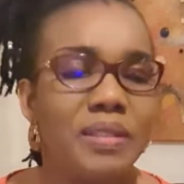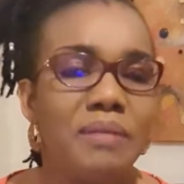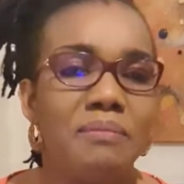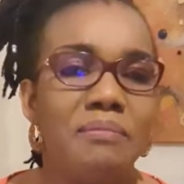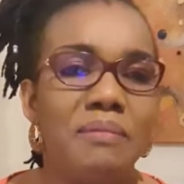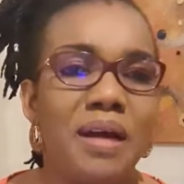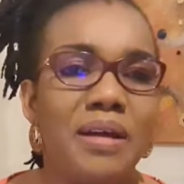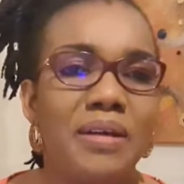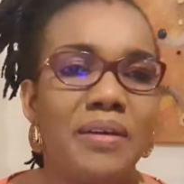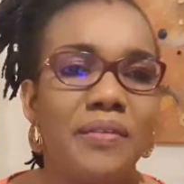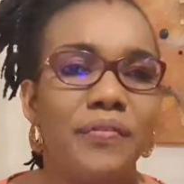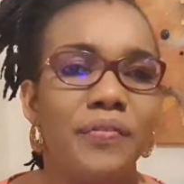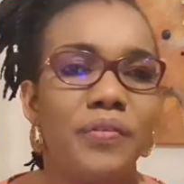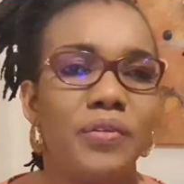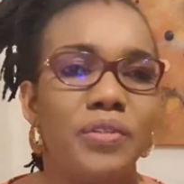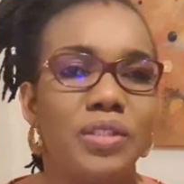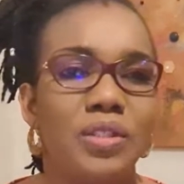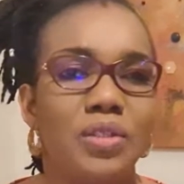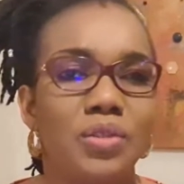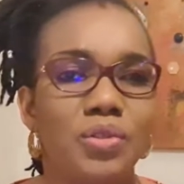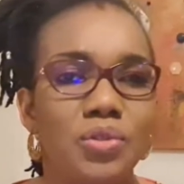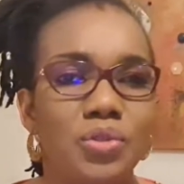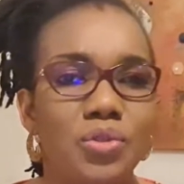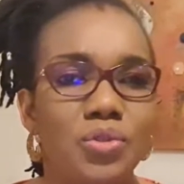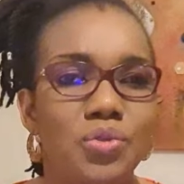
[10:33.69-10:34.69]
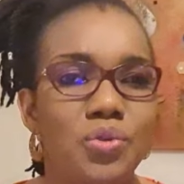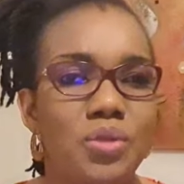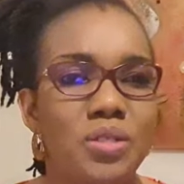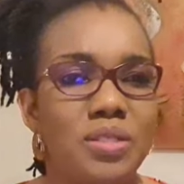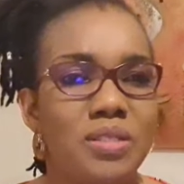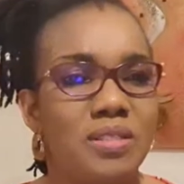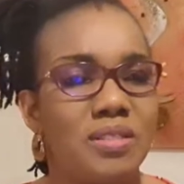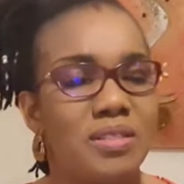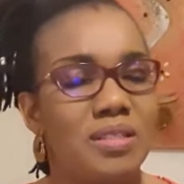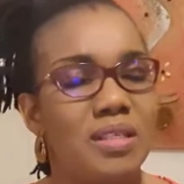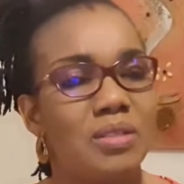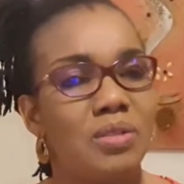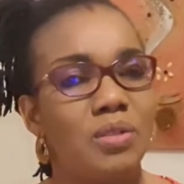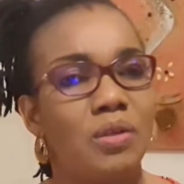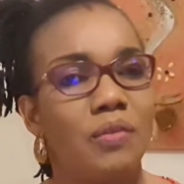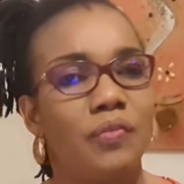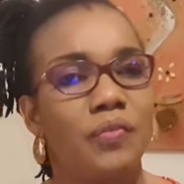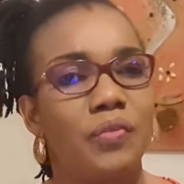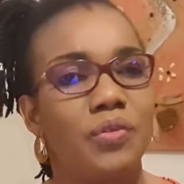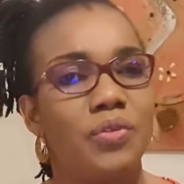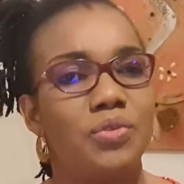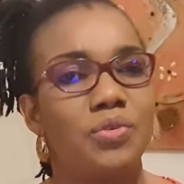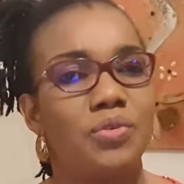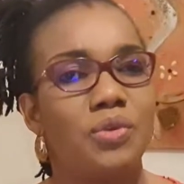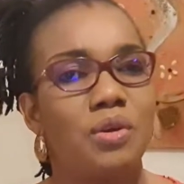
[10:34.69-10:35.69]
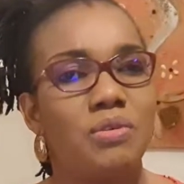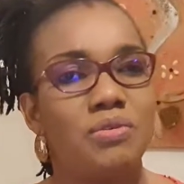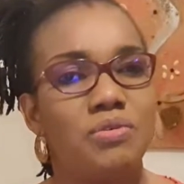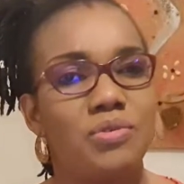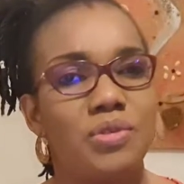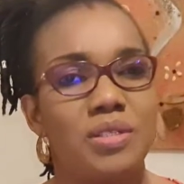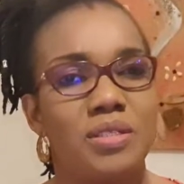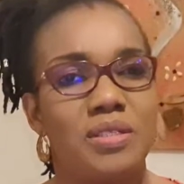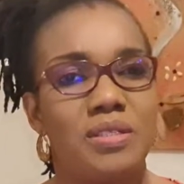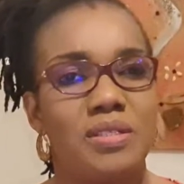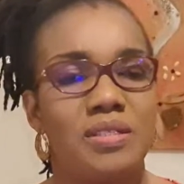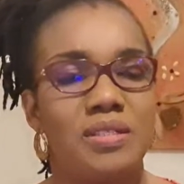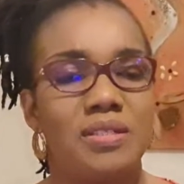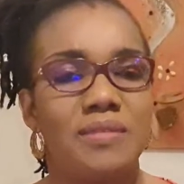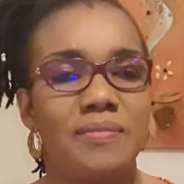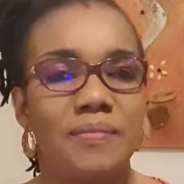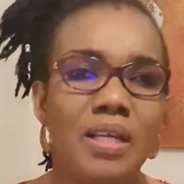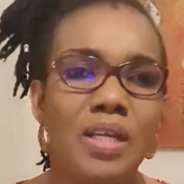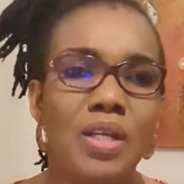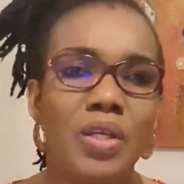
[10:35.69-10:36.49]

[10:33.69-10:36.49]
Marry for the good reasons and not for the wrong reasons.